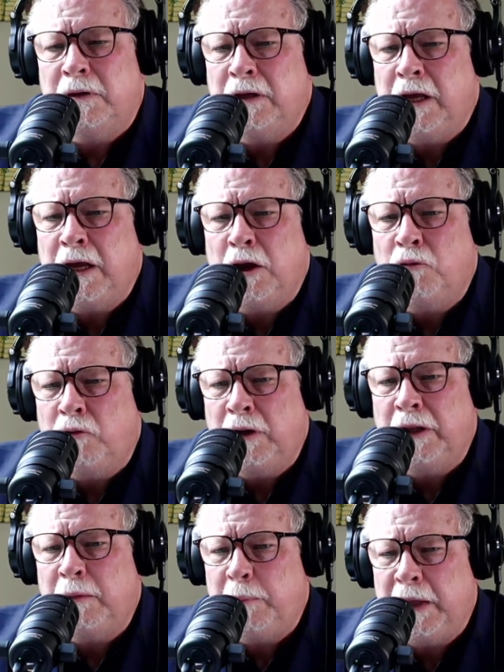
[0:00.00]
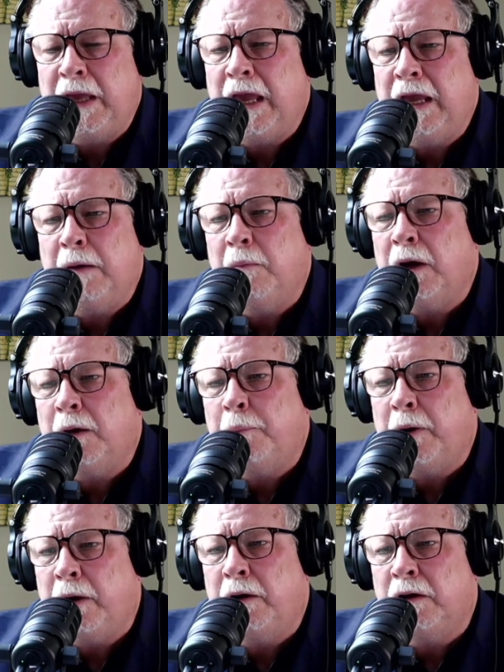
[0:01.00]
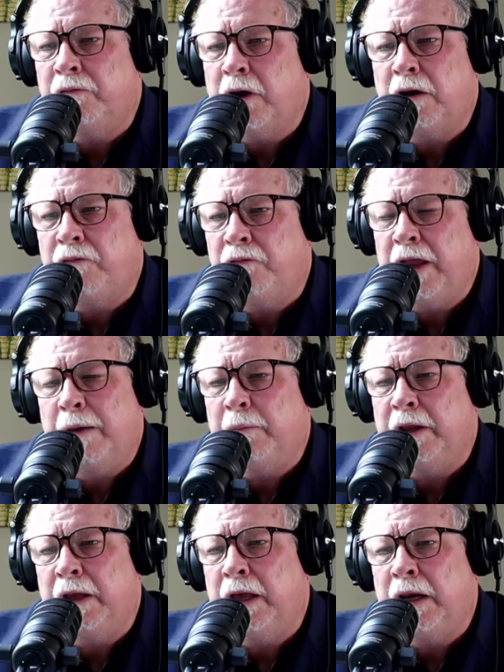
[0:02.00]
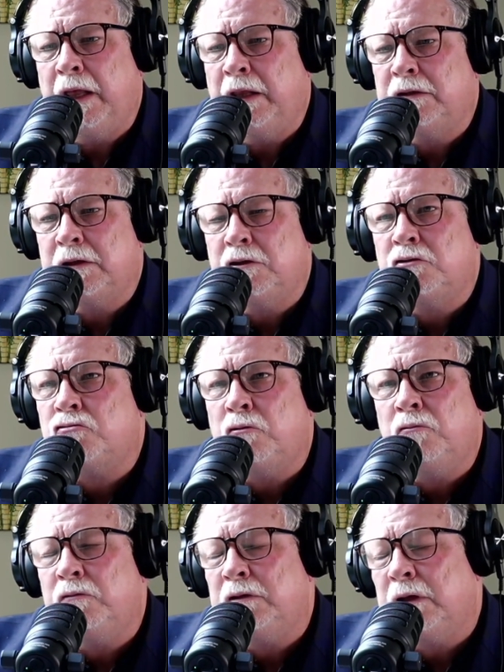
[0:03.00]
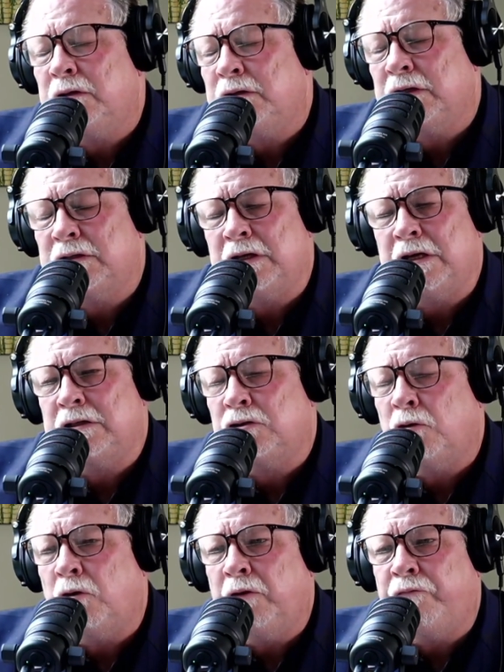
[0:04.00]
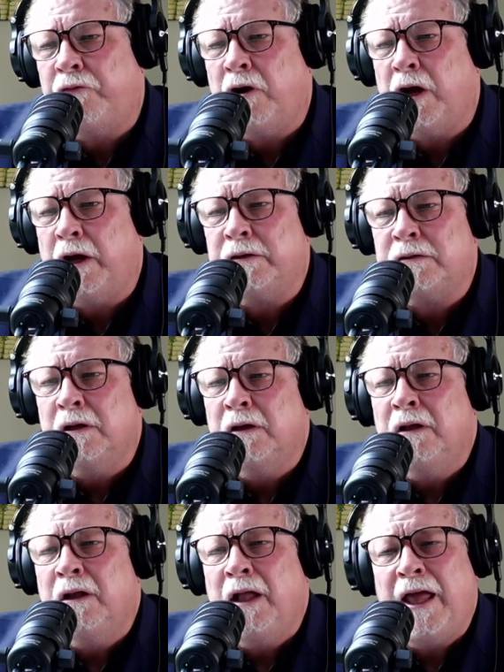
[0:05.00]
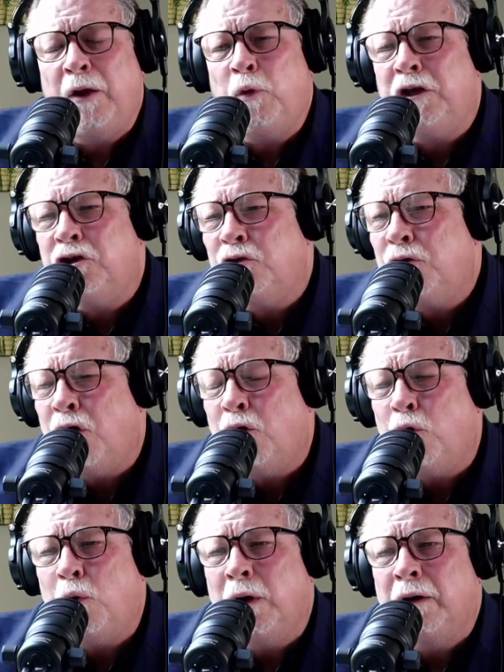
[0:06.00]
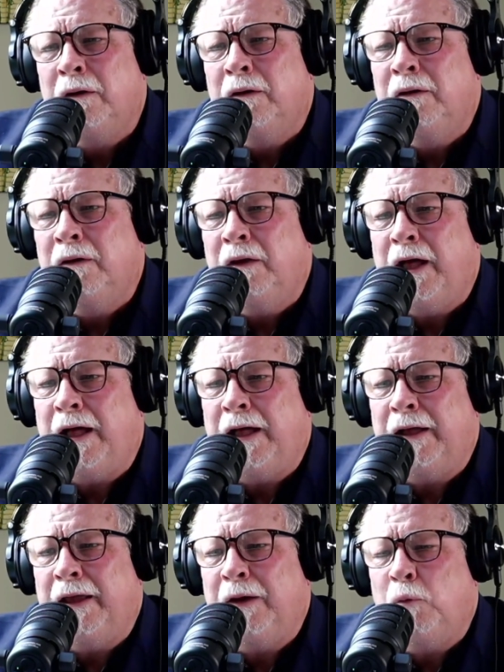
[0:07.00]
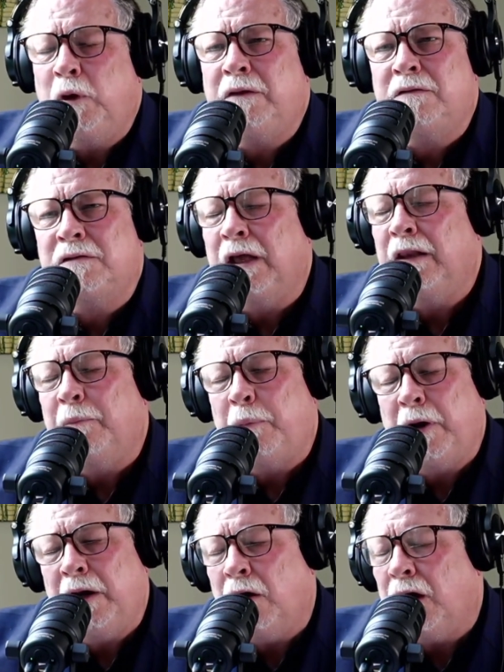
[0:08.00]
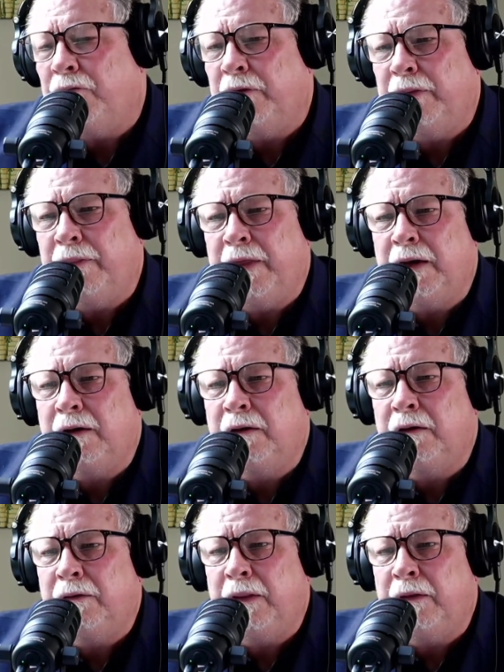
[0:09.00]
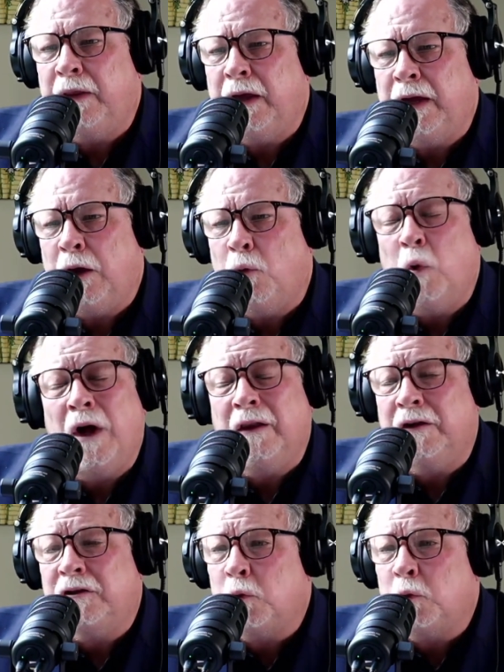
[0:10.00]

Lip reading: Diego really became a part of our family, and it's a true success story for us. And we do know, and we celebrate often that how well it's